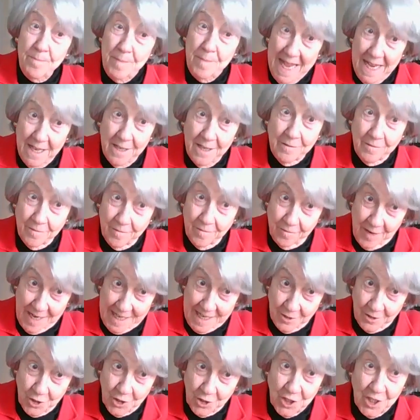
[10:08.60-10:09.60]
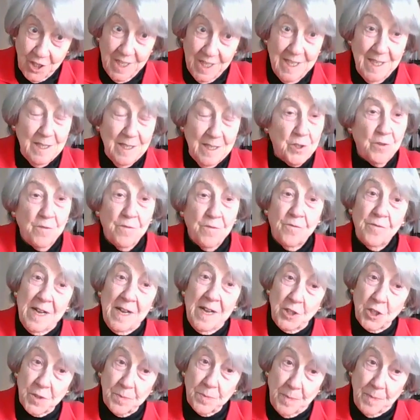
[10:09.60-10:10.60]
it remained French. So
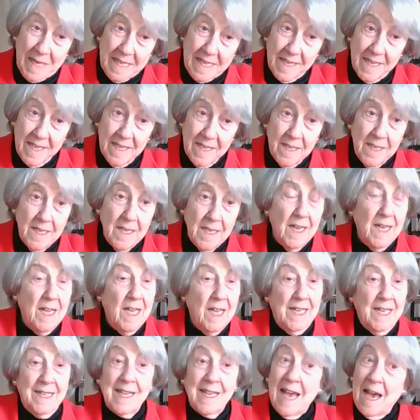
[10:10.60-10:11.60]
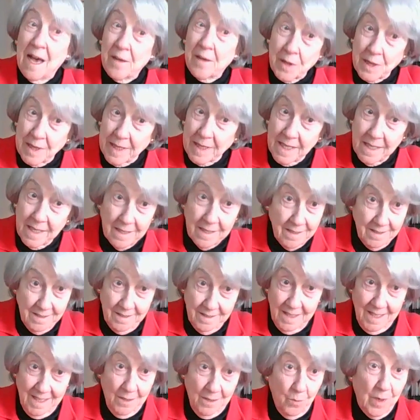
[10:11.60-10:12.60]
French speaking,
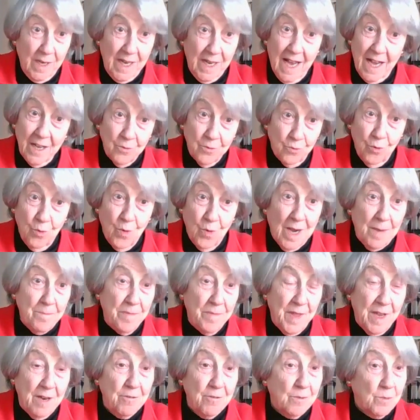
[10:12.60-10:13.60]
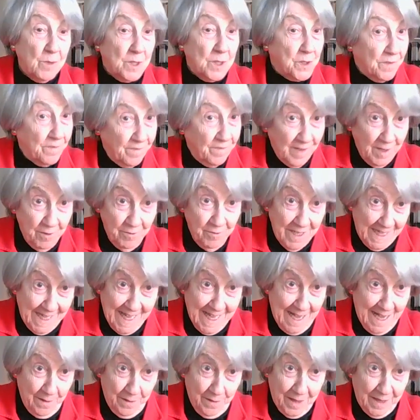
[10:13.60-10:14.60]
Catholic. When I grew up there, it was a
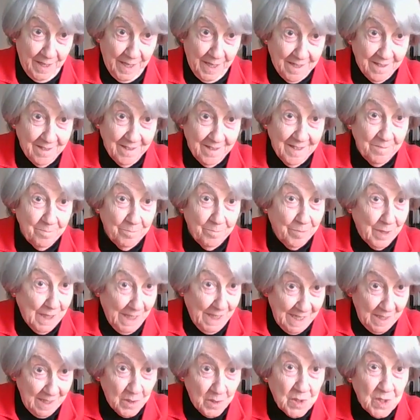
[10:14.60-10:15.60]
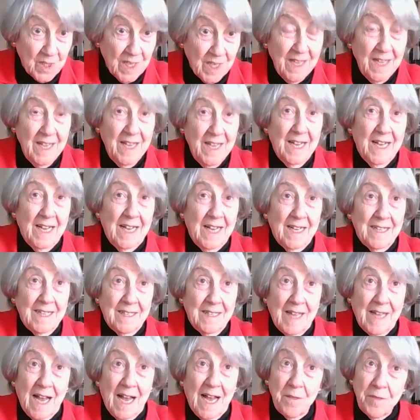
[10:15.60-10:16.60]
very Catholic place.
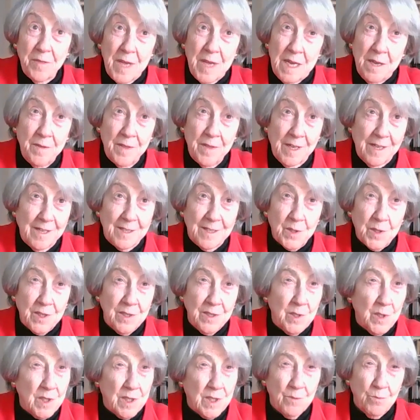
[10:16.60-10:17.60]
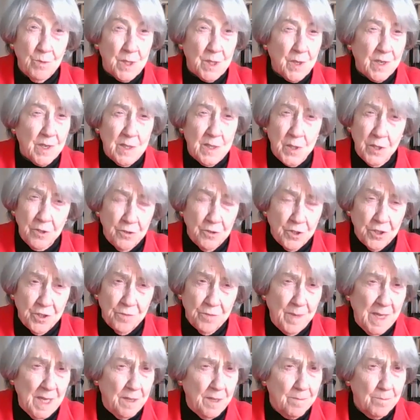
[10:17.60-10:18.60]
I think that it was
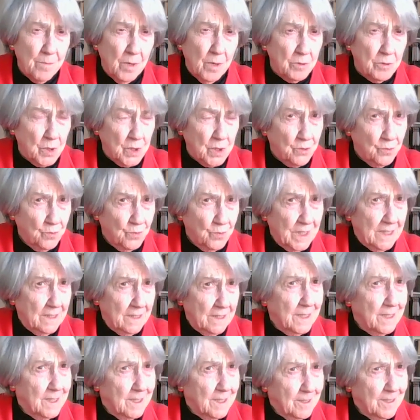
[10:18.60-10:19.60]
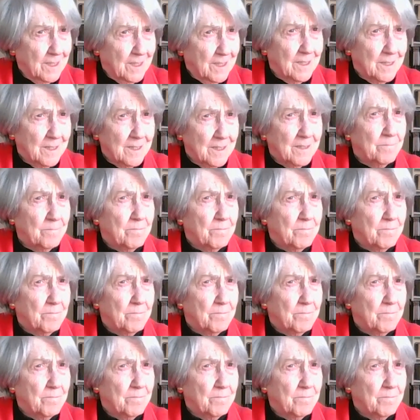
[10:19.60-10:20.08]
considered to be the most really